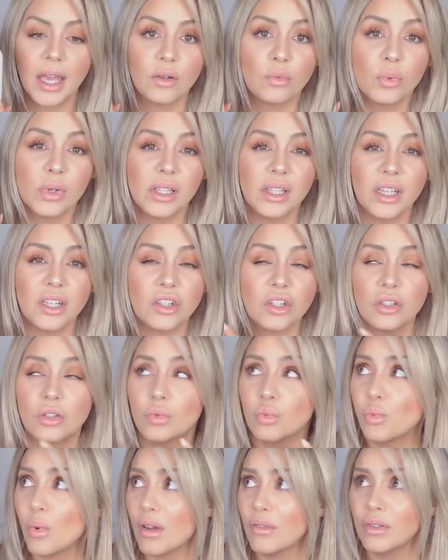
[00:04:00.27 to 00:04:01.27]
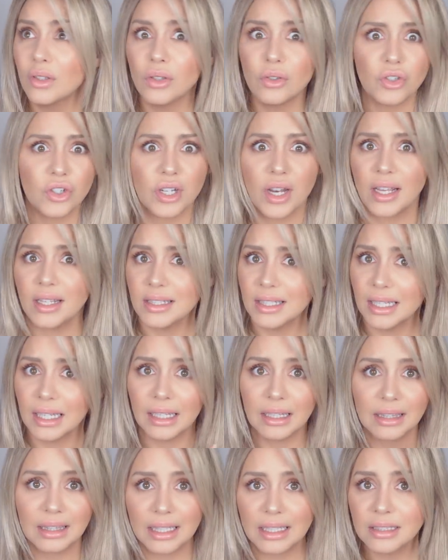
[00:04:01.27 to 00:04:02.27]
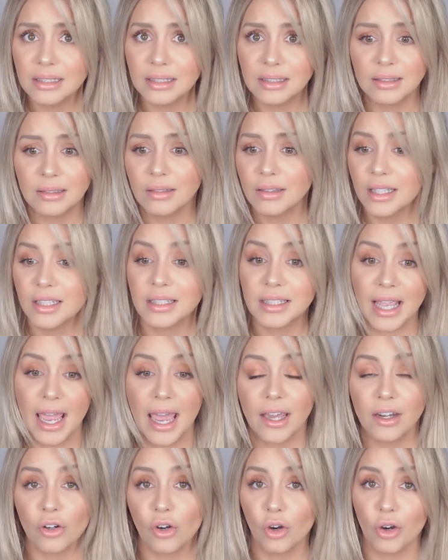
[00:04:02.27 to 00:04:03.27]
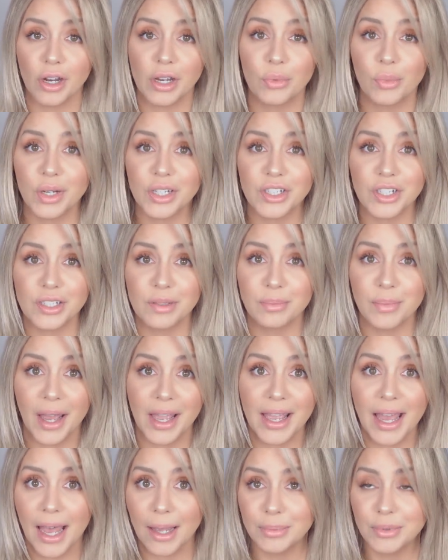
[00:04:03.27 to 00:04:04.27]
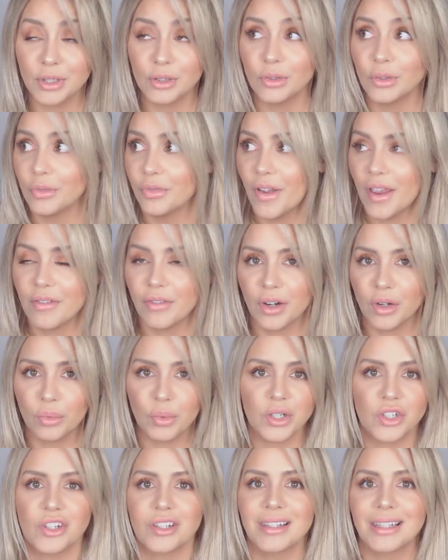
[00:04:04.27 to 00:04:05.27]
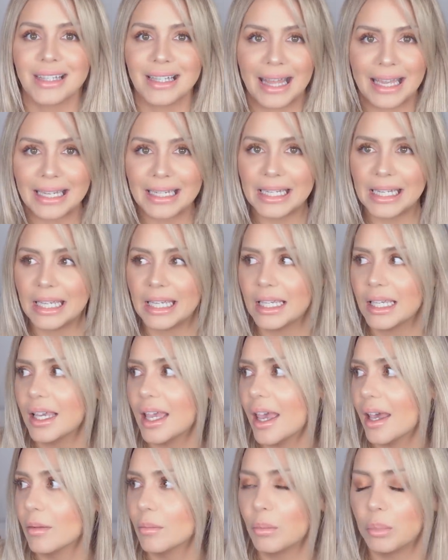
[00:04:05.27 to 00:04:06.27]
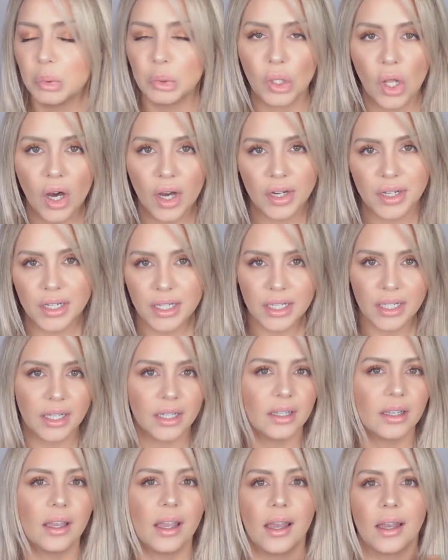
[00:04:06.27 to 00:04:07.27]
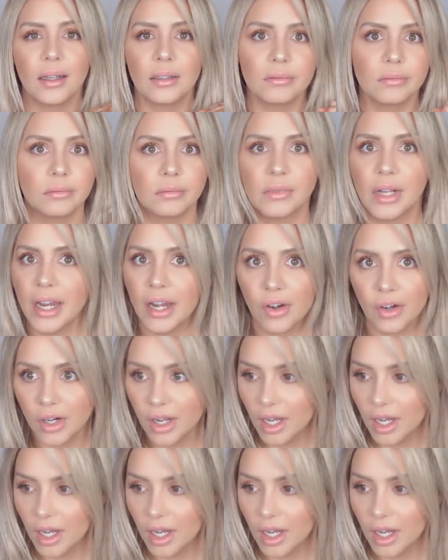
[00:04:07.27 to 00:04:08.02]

and really just revolutionizing this category, which is my absolute favorite, which is lightening and blonding and hair